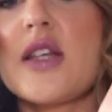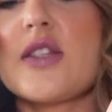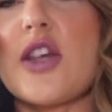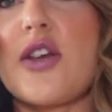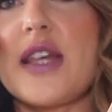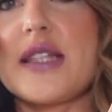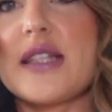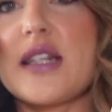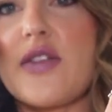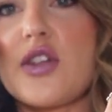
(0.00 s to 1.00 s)
So this is
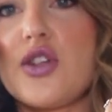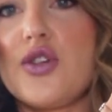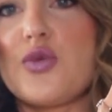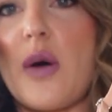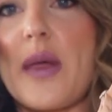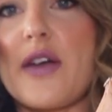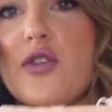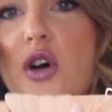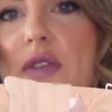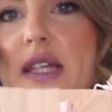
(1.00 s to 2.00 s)
another nude one that I've
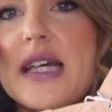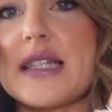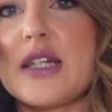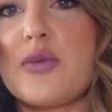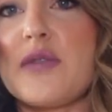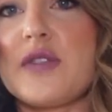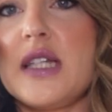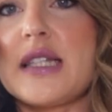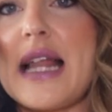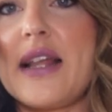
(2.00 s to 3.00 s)
got, and this has a little bit of
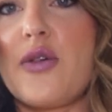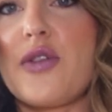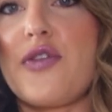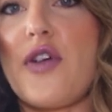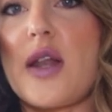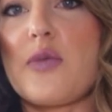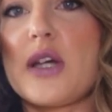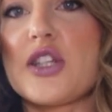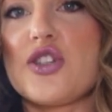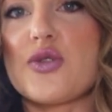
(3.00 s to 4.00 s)
detailing on the front,
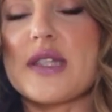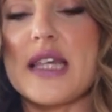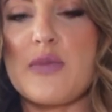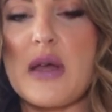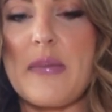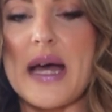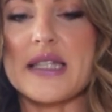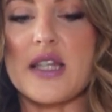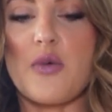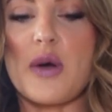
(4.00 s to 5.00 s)
which you'll see a bit
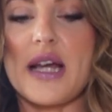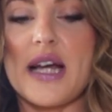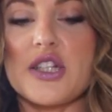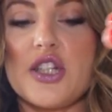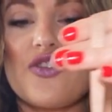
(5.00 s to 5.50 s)
better when I actually